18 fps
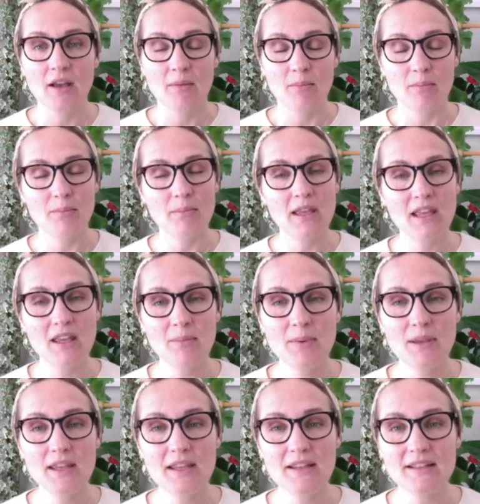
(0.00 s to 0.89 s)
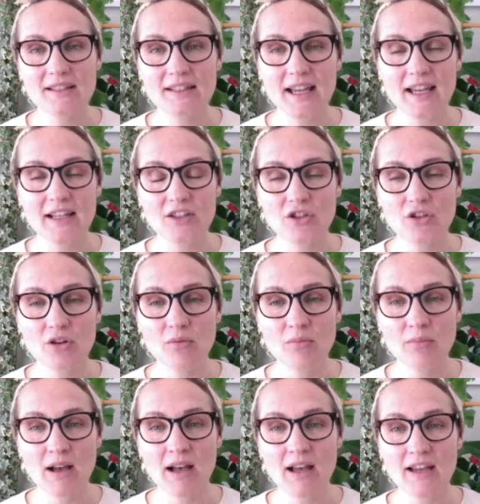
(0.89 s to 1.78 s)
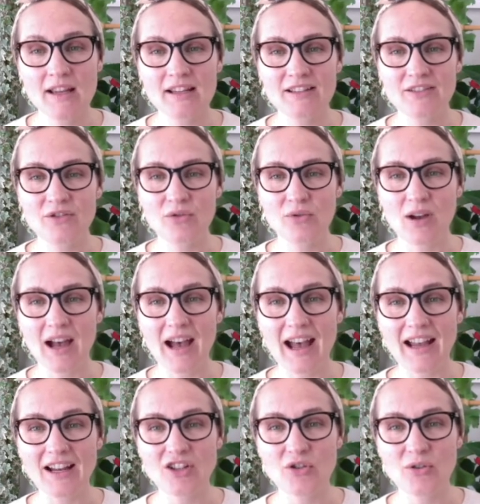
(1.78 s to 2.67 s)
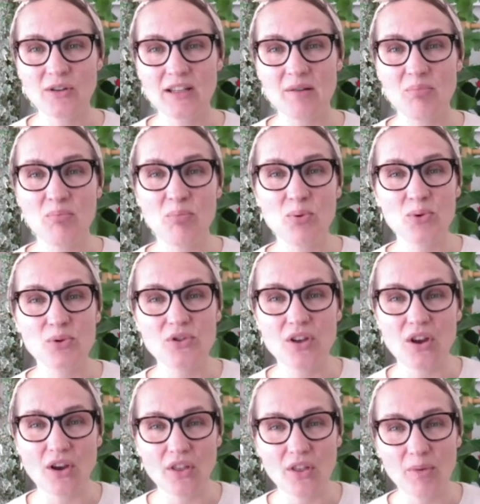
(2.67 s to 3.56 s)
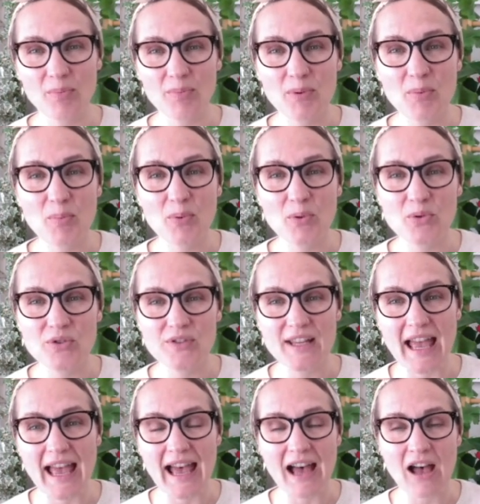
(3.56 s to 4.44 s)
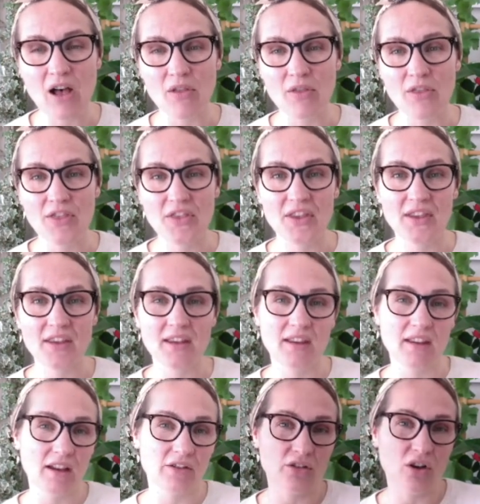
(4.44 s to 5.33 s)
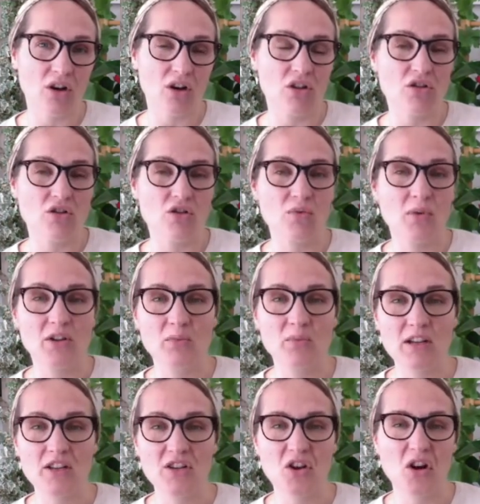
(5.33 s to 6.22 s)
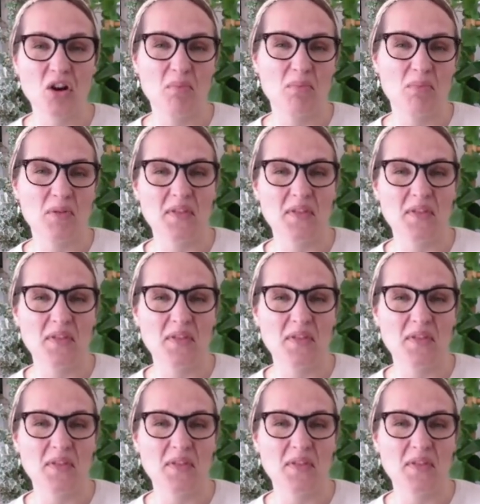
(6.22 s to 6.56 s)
Maybe inside your mind, you actually put other people down, thinking that, oh, no one will know, but